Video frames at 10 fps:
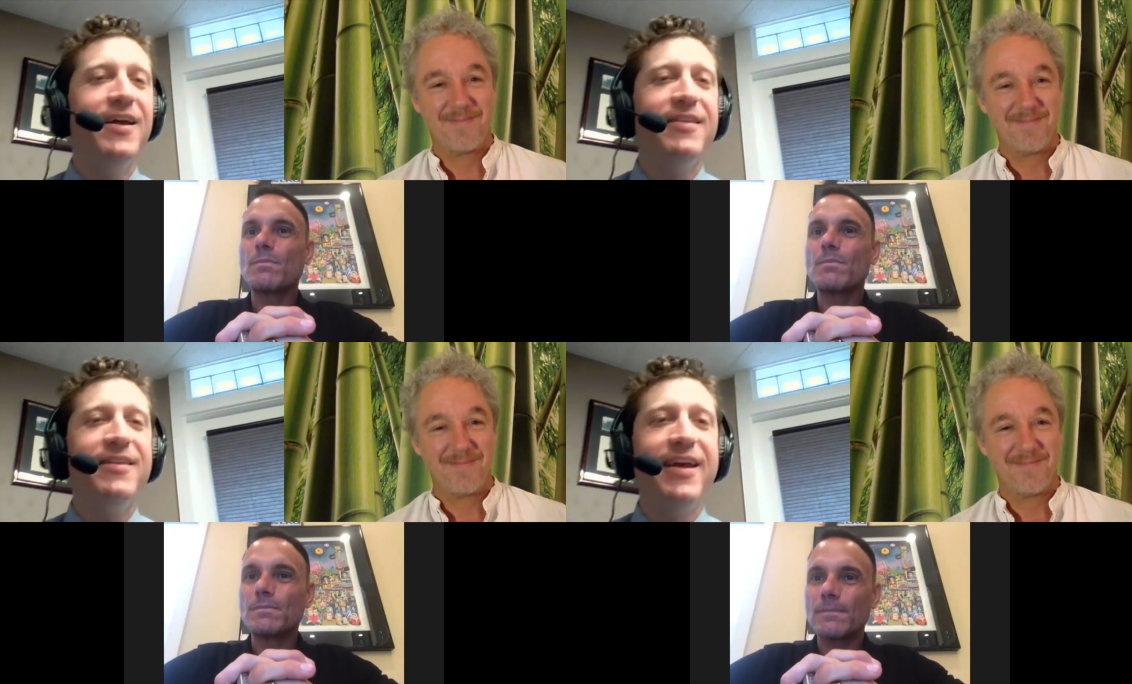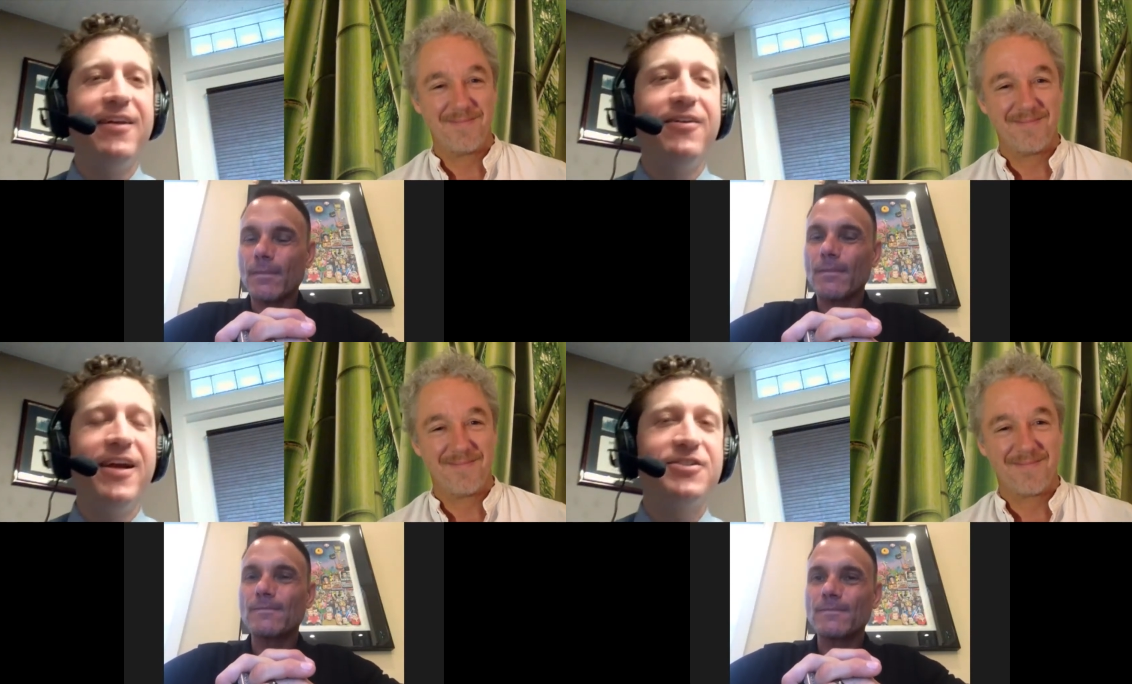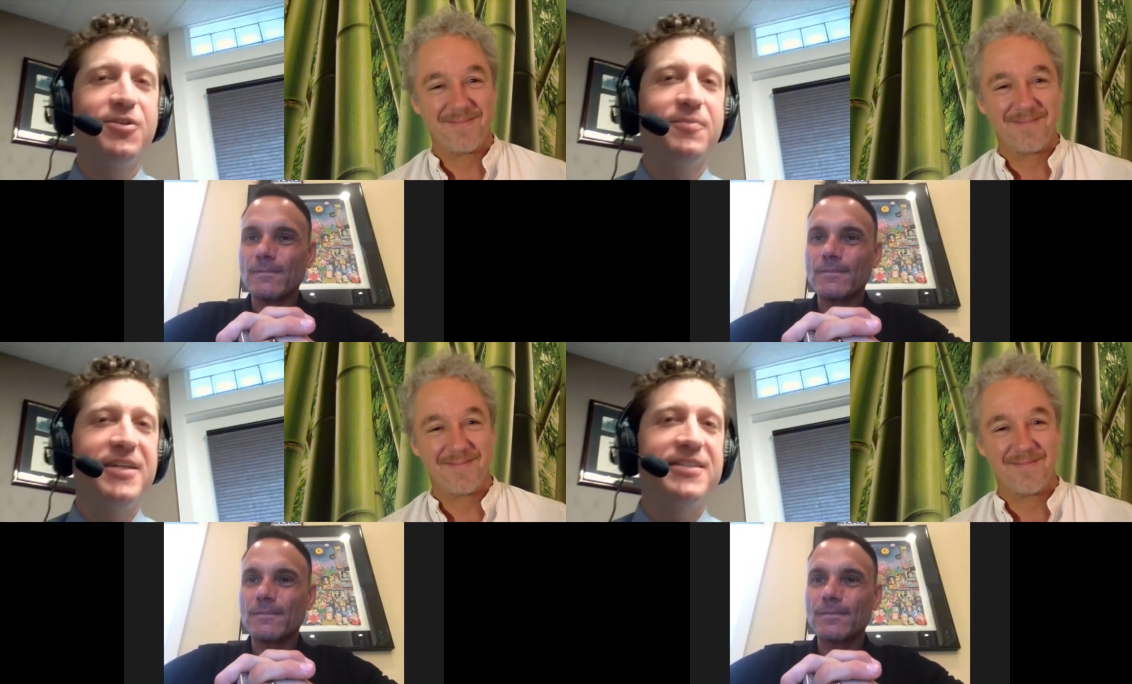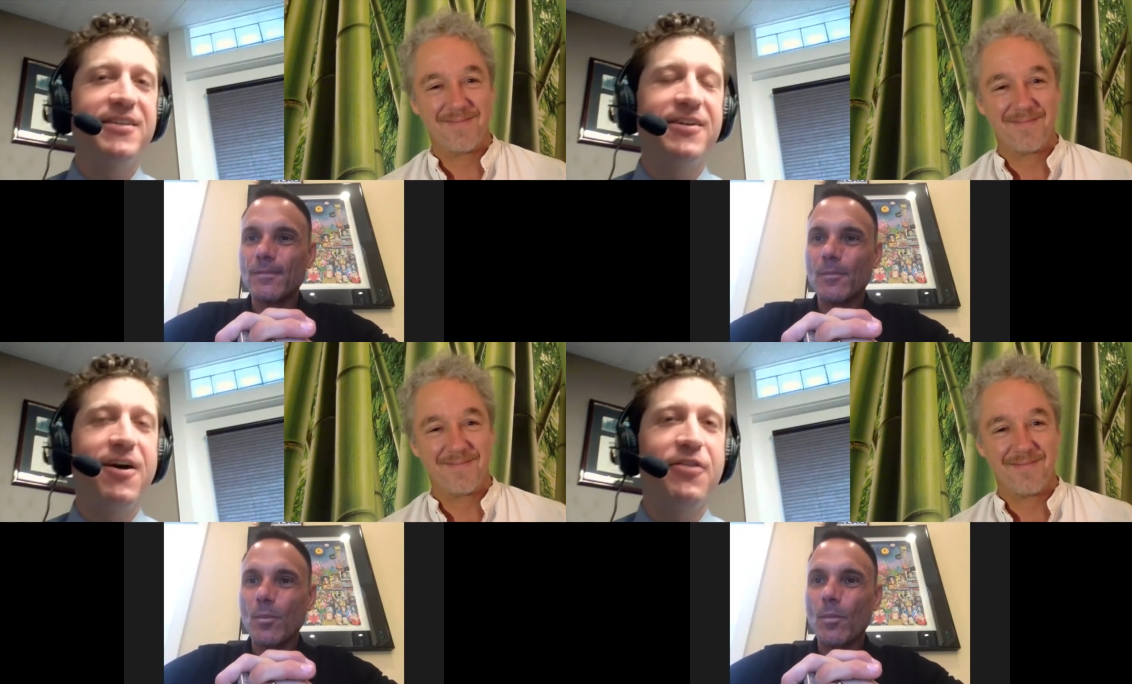Speaker 1: the international best-selling
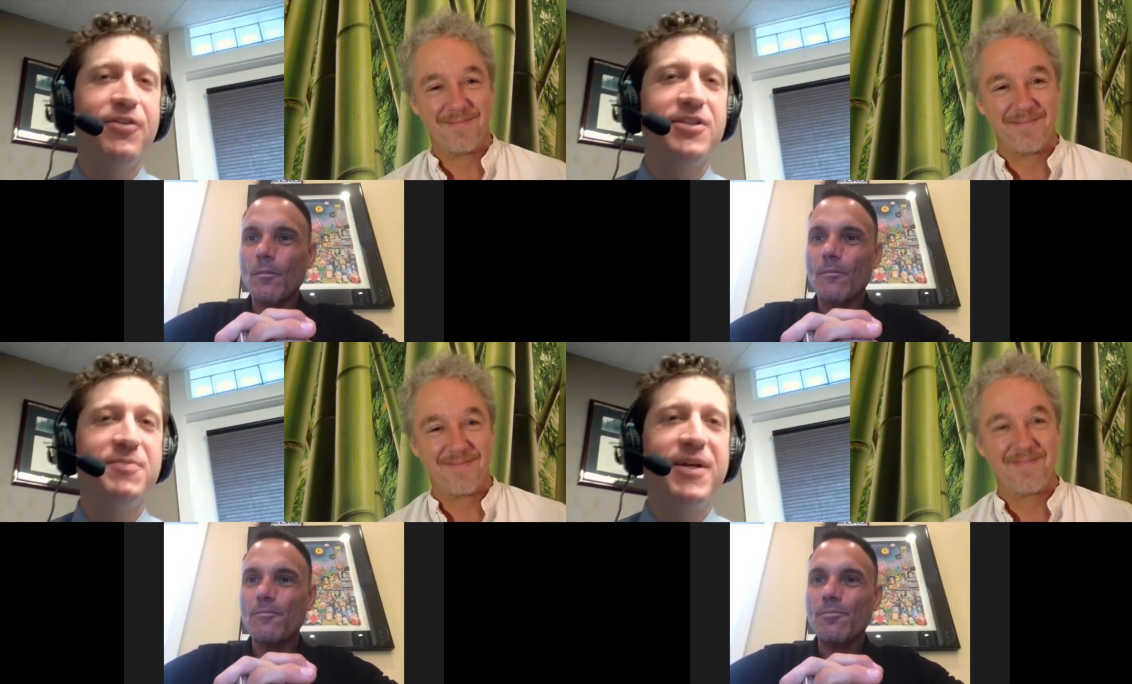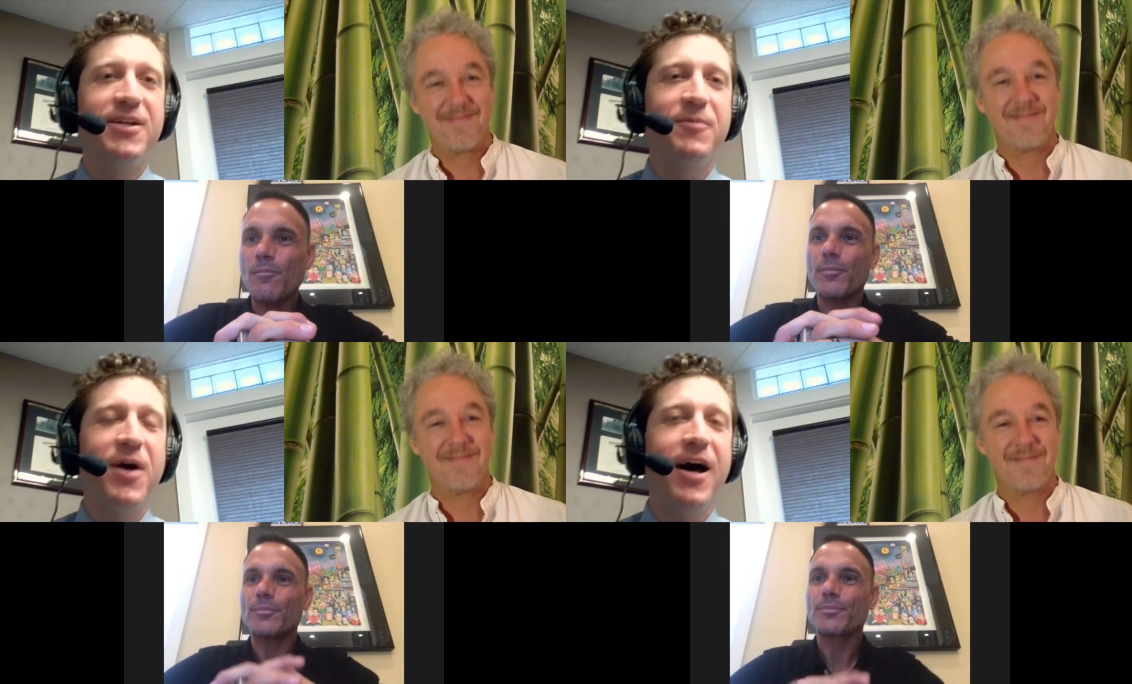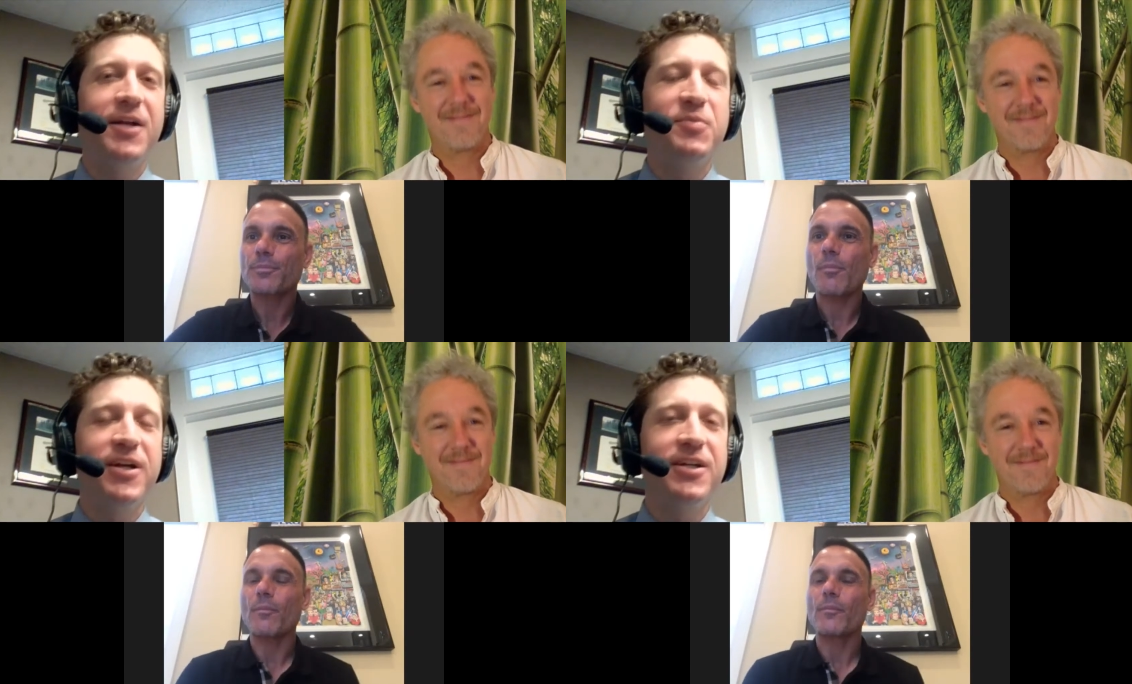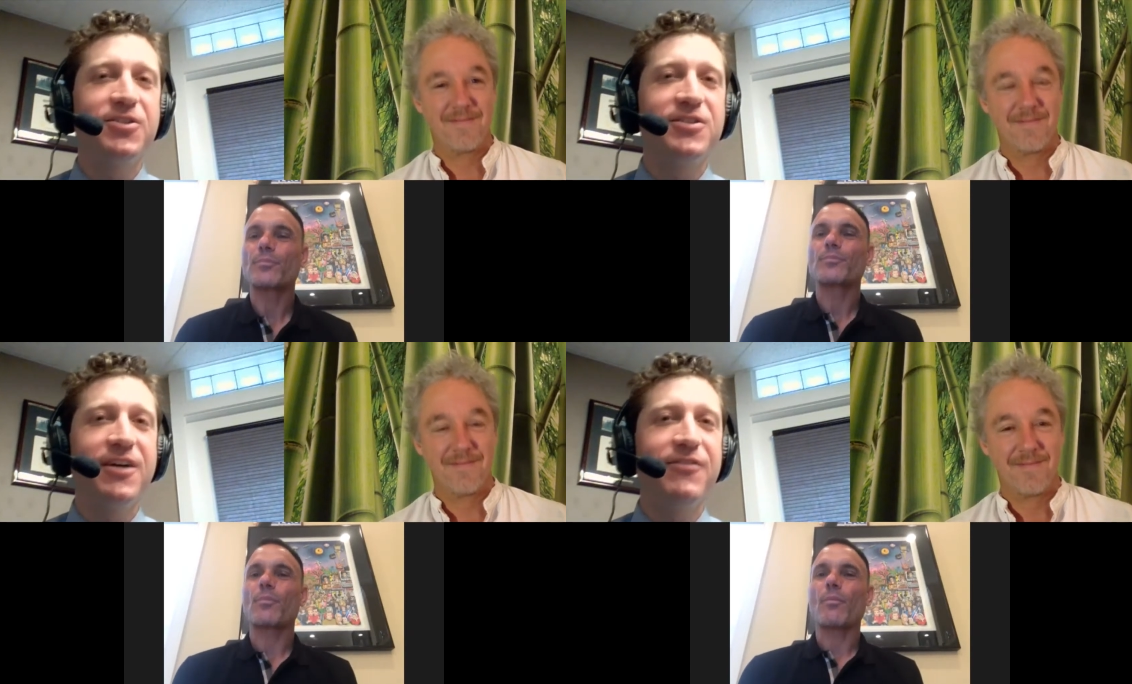author and speaker behind Break Your
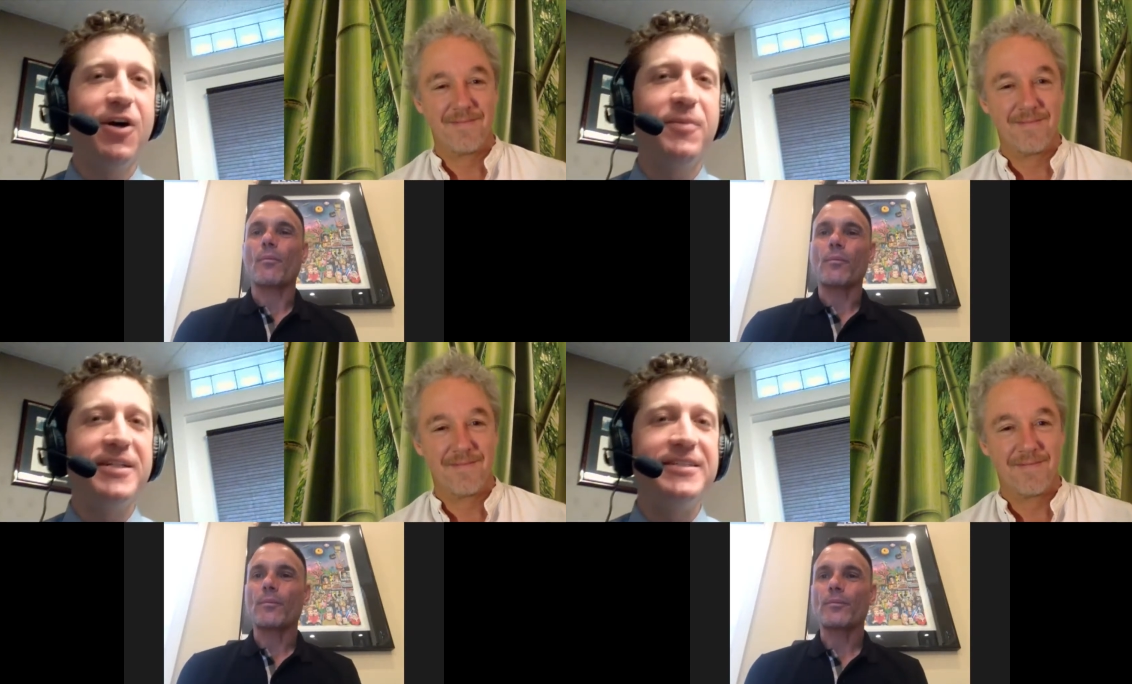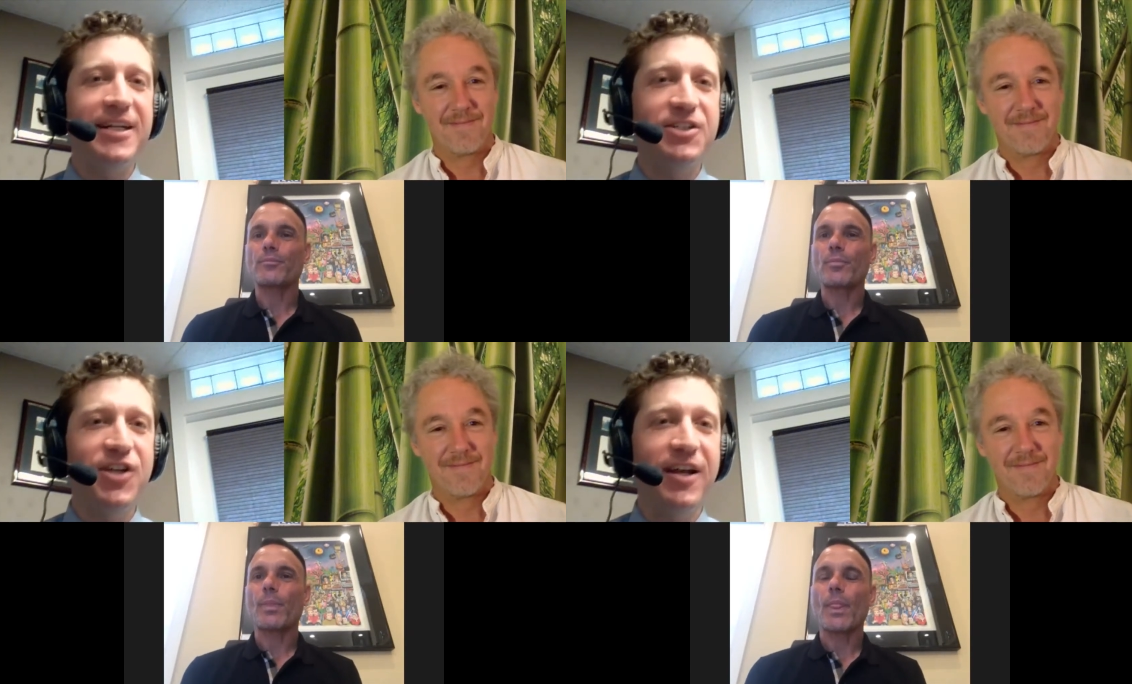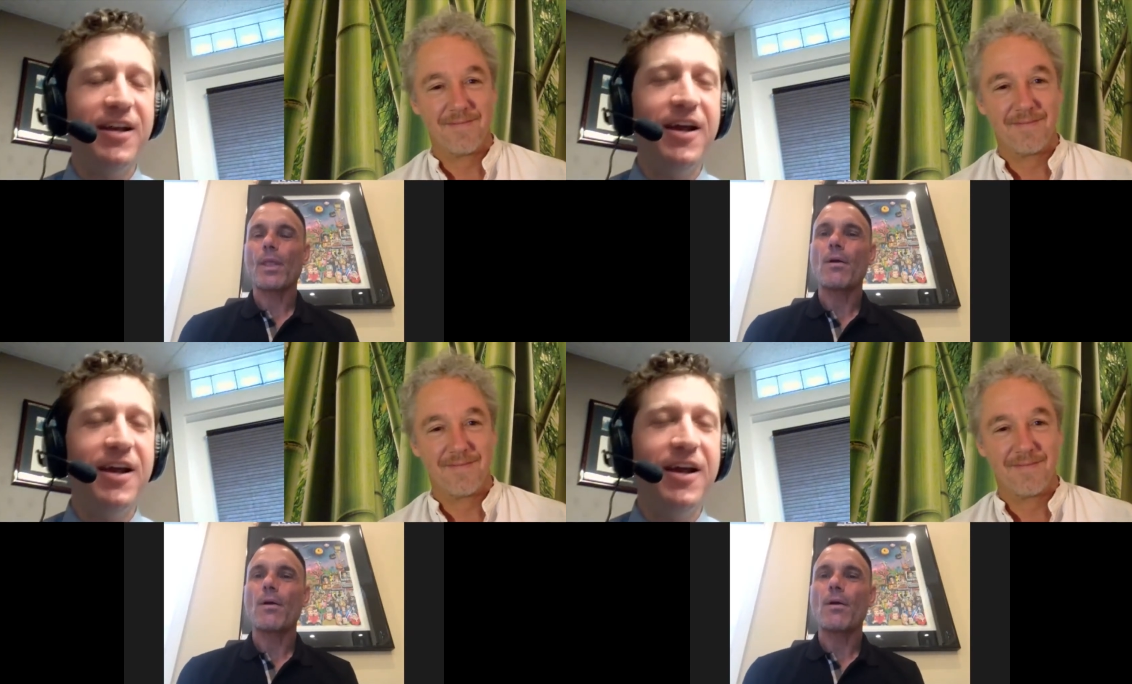Self-Help Addiction,